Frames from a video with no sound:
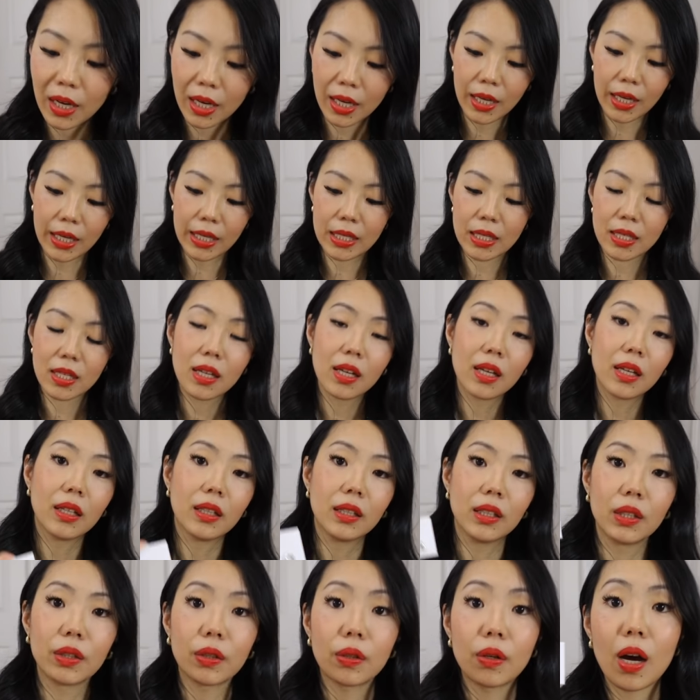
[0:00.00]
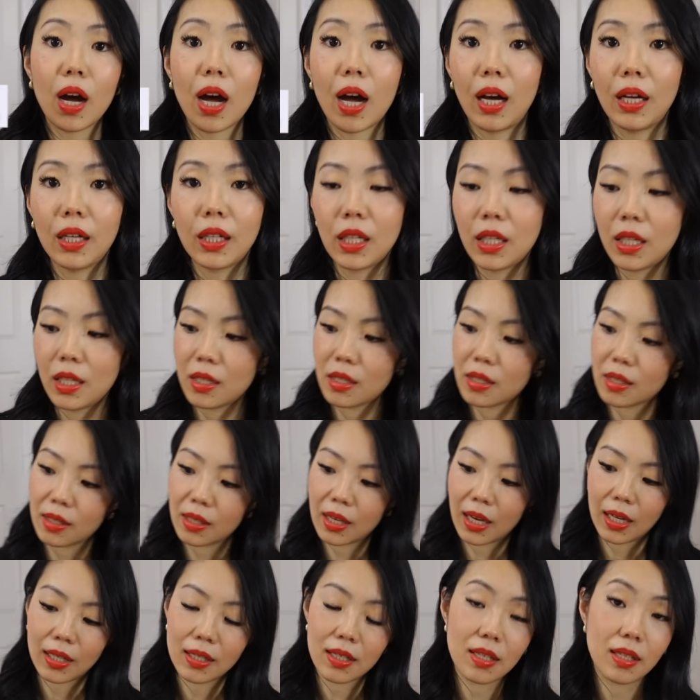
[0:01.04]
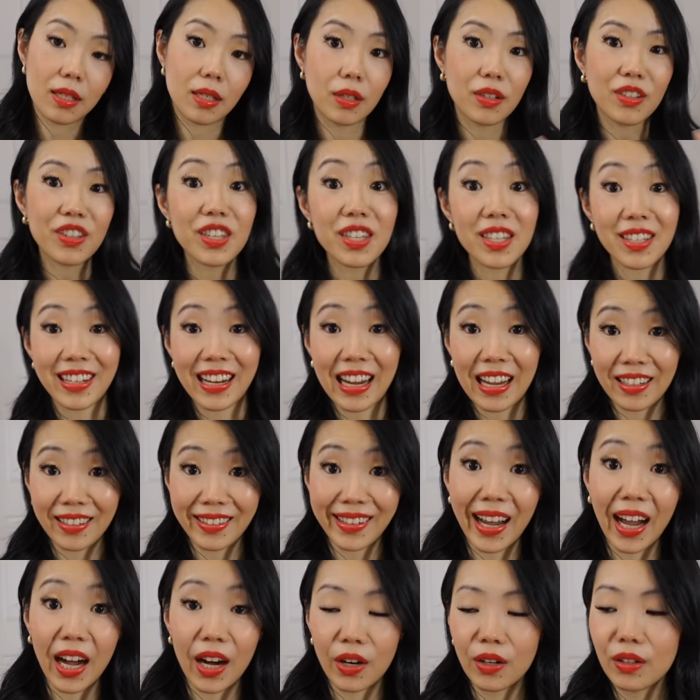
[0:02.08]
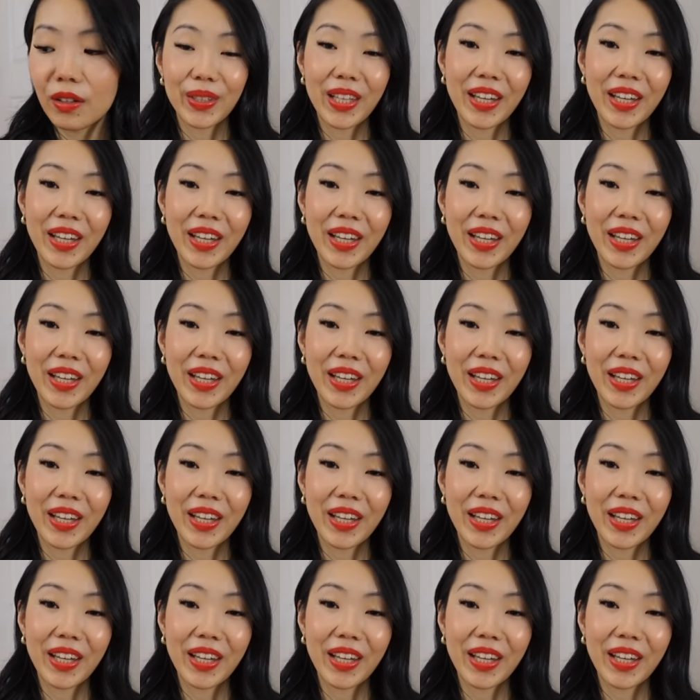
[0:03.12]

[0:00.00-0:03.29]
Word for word: as little huggies that still stand out.